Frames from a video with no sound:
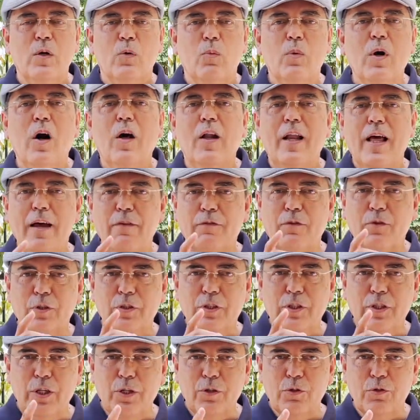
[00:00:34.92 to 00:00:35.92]
Well, I have
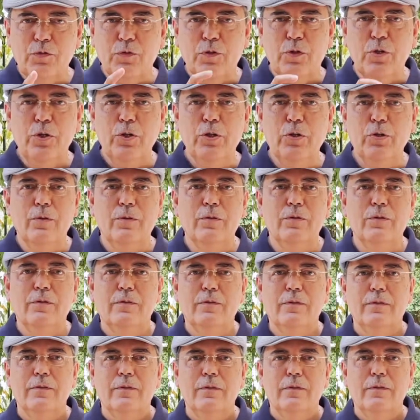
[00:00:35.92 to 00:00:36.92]
good news for you.
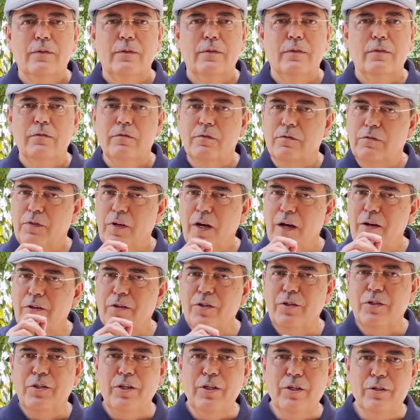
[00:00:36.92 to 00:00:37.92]
Very
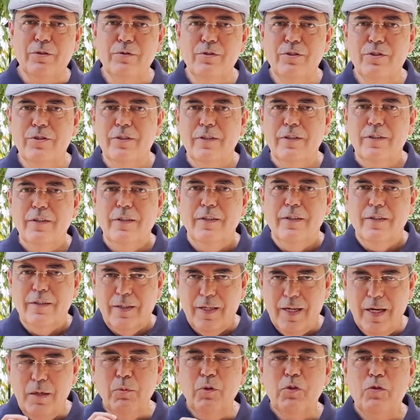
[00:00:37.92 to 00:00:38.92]
good news.
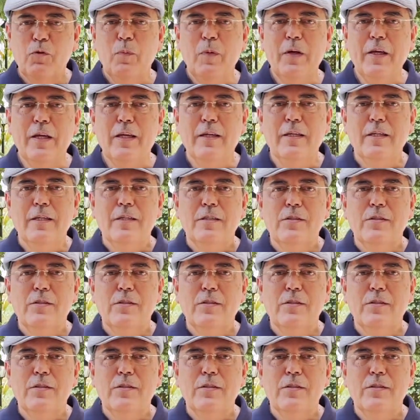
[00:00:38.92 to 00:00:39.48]
Come with me.